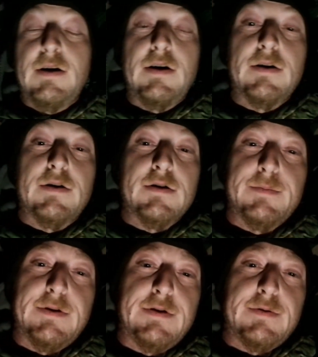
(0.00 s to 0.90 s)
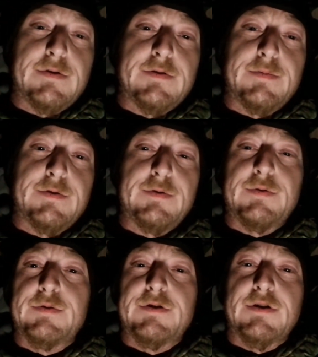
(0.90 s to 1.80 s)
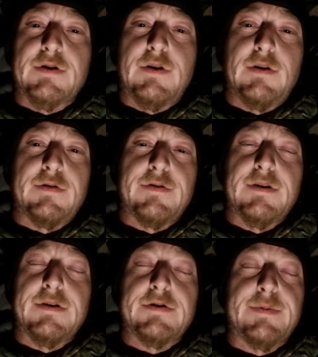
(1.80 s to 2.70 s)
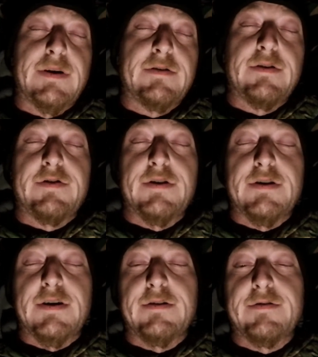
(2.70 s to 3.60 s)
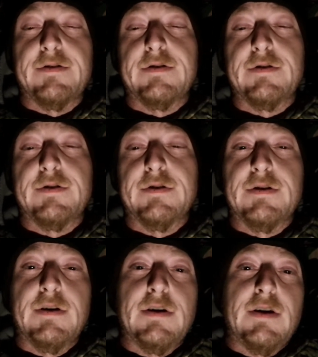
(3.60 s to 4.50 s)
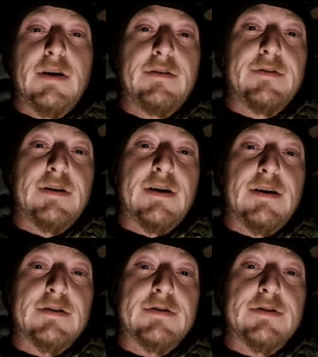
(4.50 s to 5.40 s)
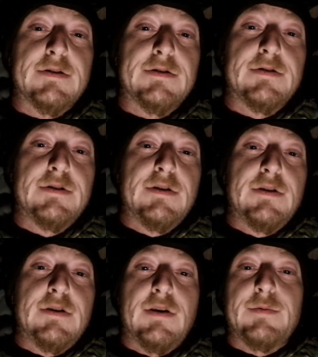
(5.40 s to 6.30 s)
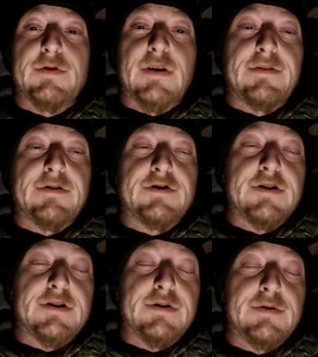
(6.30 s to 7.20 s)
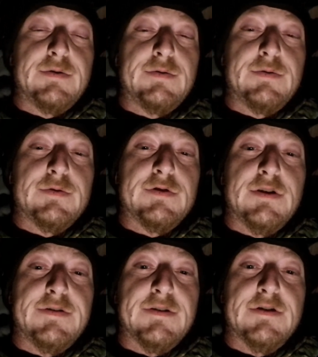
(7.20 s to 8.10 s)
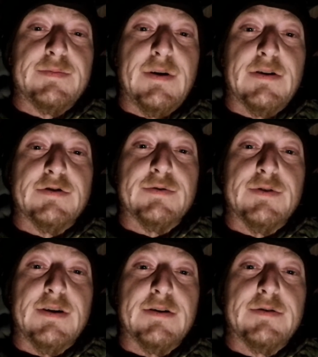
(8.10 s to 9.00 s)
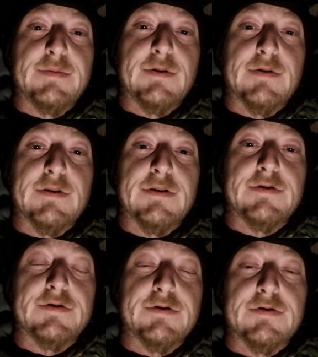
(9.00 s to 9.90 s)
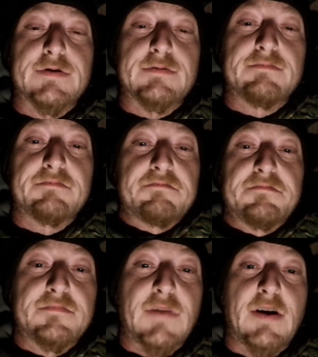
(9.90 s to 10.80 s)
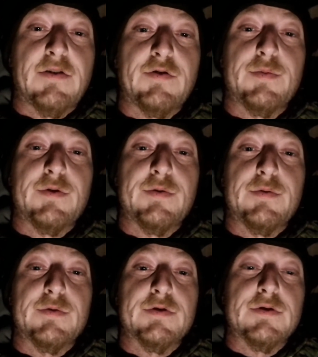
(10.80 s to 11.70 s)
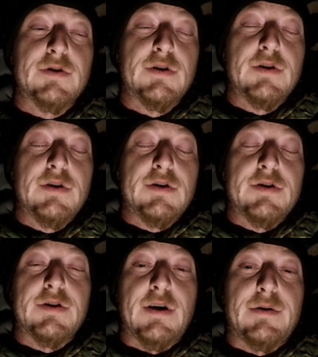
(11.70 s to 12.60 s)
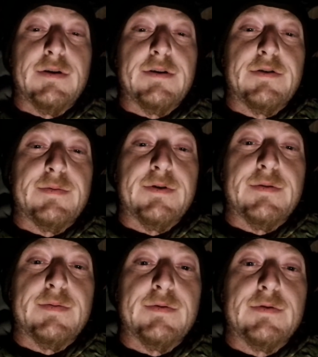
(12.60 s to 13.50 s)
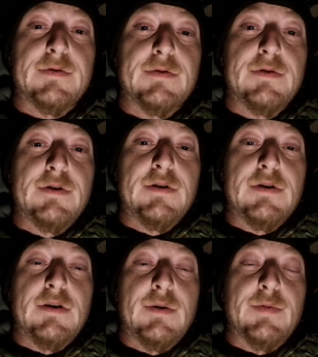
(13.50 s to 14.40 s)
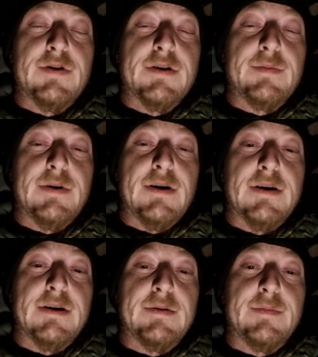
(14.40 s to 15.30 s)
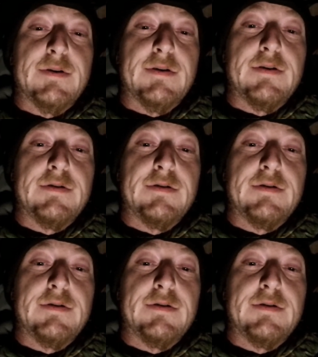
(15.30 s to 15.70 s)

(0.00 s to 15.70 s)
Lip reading: I'm gonna be doing some noodles and a coffee and just basically chilling out for the night and relaxing. I'm just having chicken noodles, nothing special there to be honest, just yeah, super noodles. You know how it is people. I'll bring it back in a bit.